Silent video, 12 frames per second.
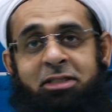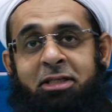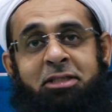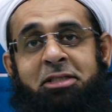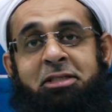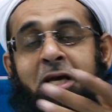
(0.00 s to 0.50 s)
are
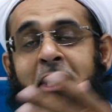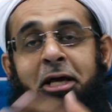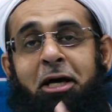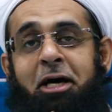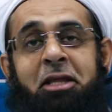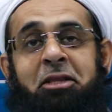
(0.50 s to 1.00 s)
just
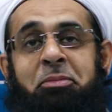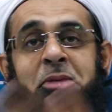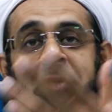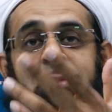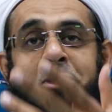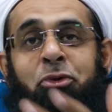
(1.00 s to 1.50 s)
other
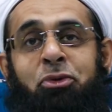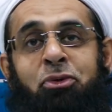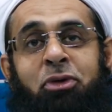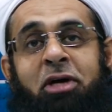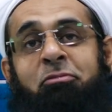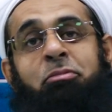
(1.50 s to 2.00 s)
people
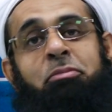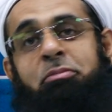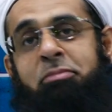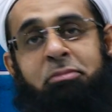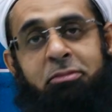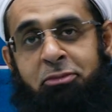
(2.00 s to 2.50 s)
who have
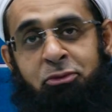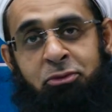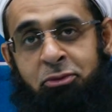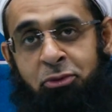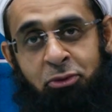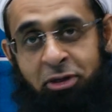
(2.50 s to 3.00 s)

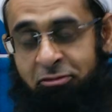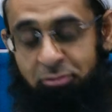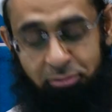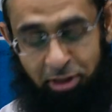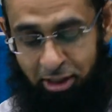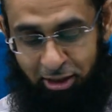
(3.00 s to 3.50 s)
who have
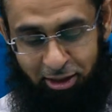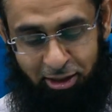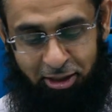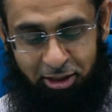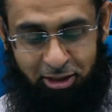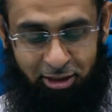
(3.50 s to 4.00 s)

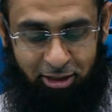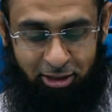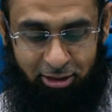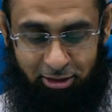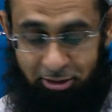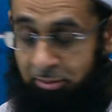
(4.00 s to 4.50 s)

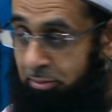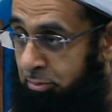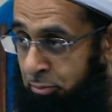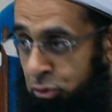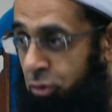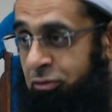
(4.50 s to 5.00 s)
uh,
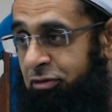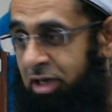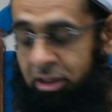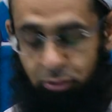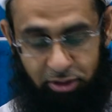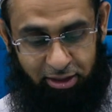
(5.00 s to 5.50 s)
brought
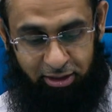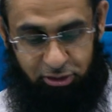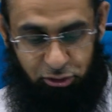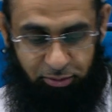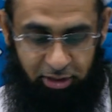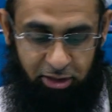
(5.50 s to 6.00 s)
faith with Allah
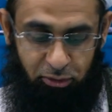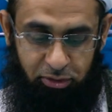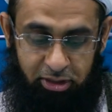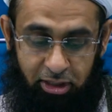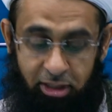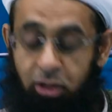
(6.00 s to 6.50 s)
subhanahu wa
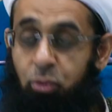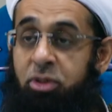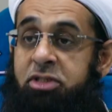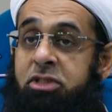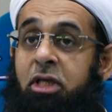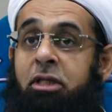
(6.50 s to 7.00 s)
ta'ala
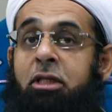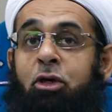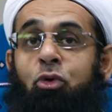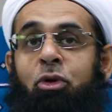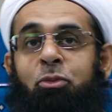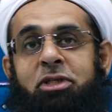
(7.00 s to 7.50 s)
was
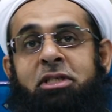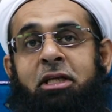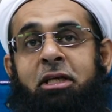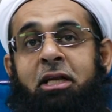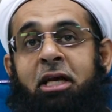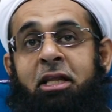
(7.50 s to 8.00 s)
saddaqul
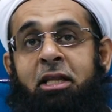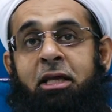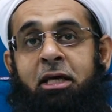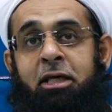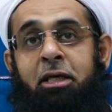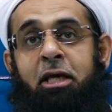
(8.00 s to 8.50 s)
mursaleen and
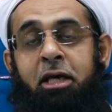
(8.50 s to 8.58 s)
they